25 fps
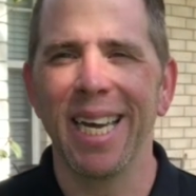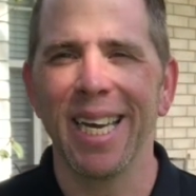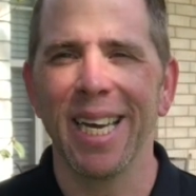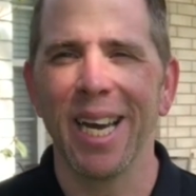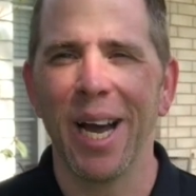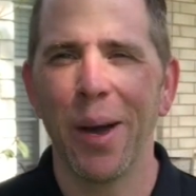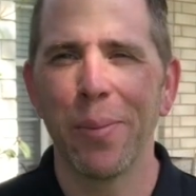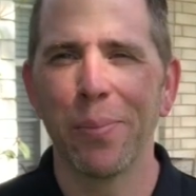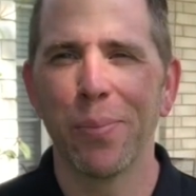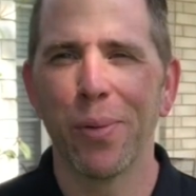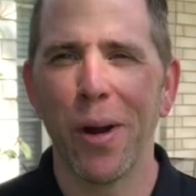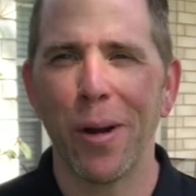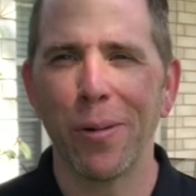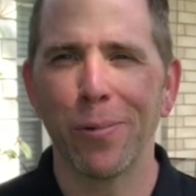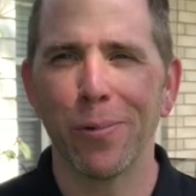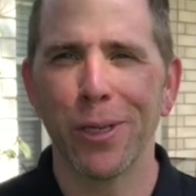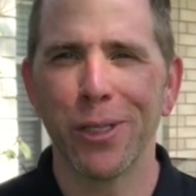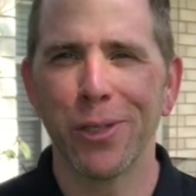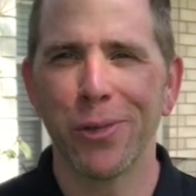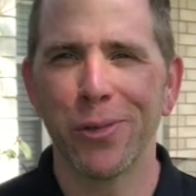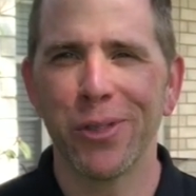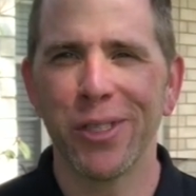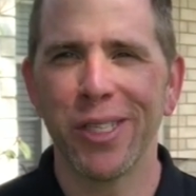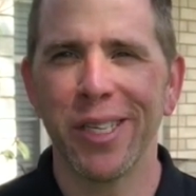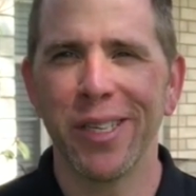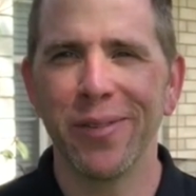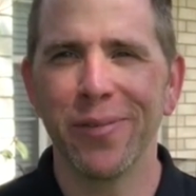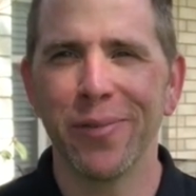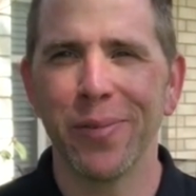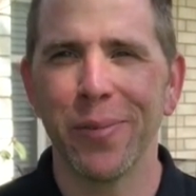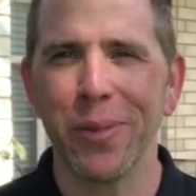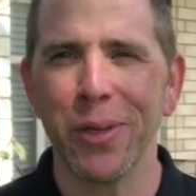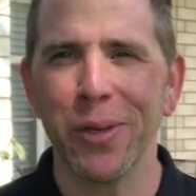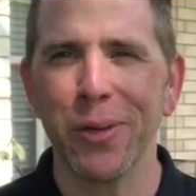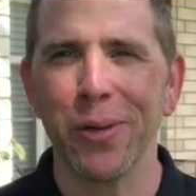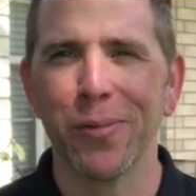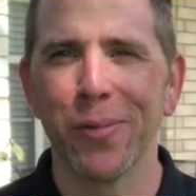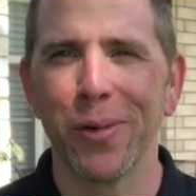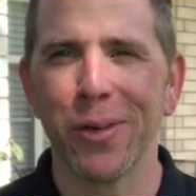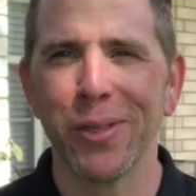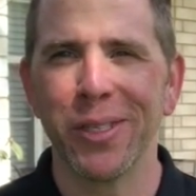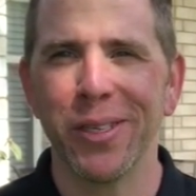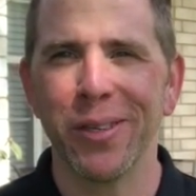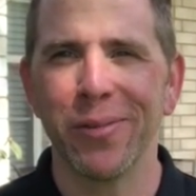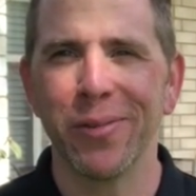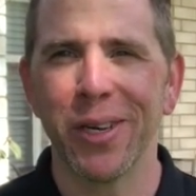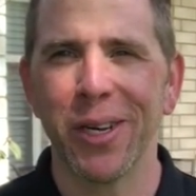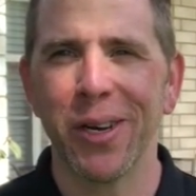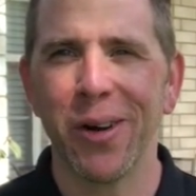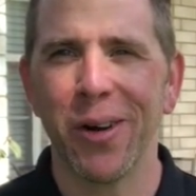I'm Brett Richardson from the University
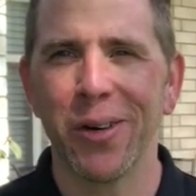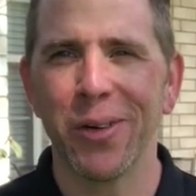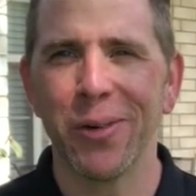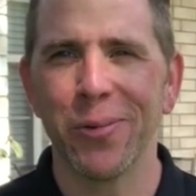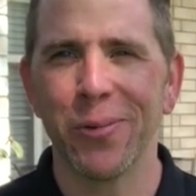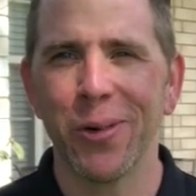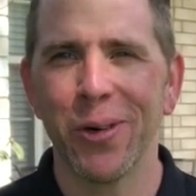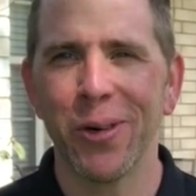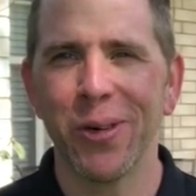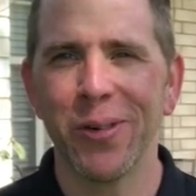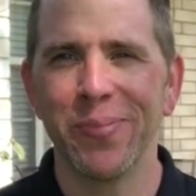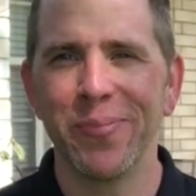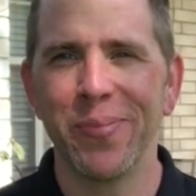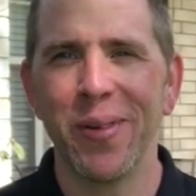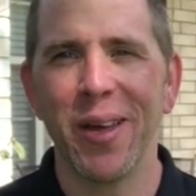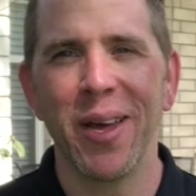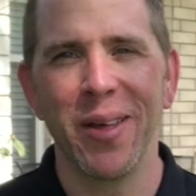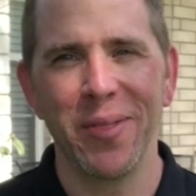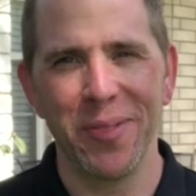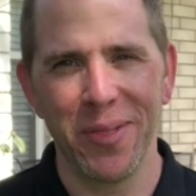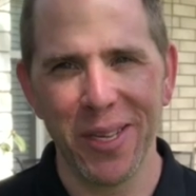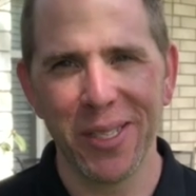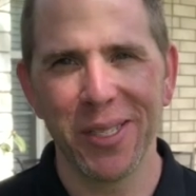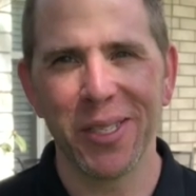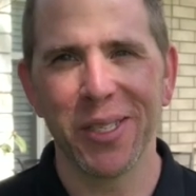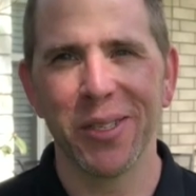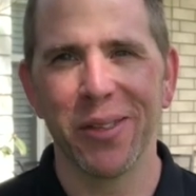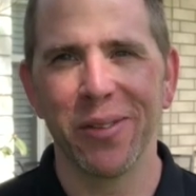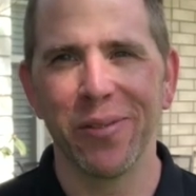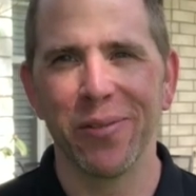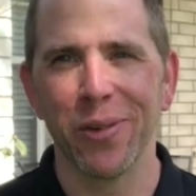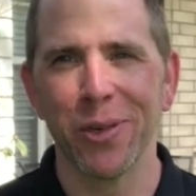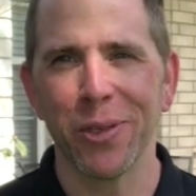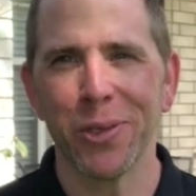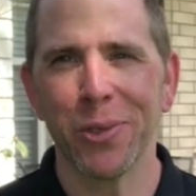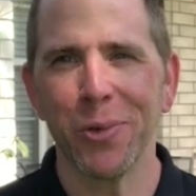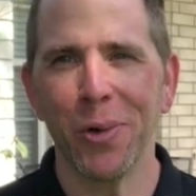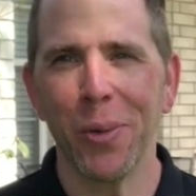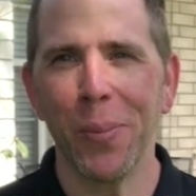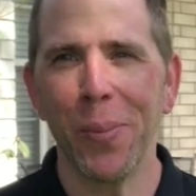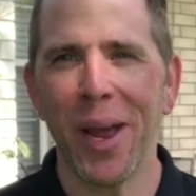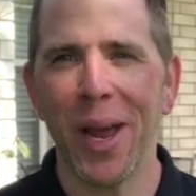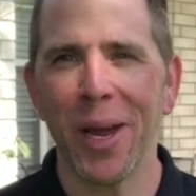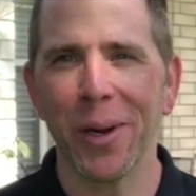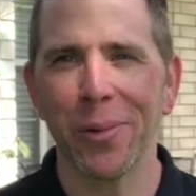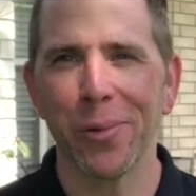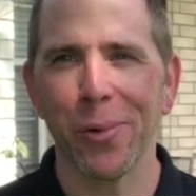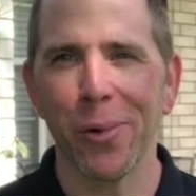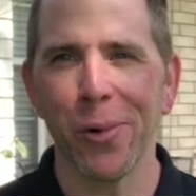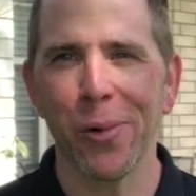of Incarnate Word, and this is the Virtual
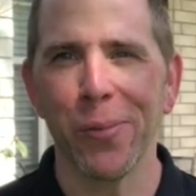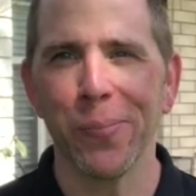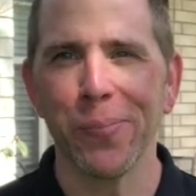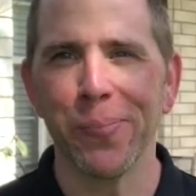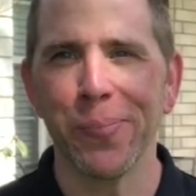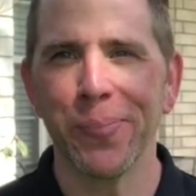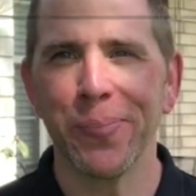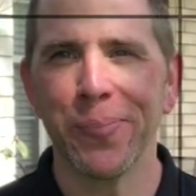Band Room.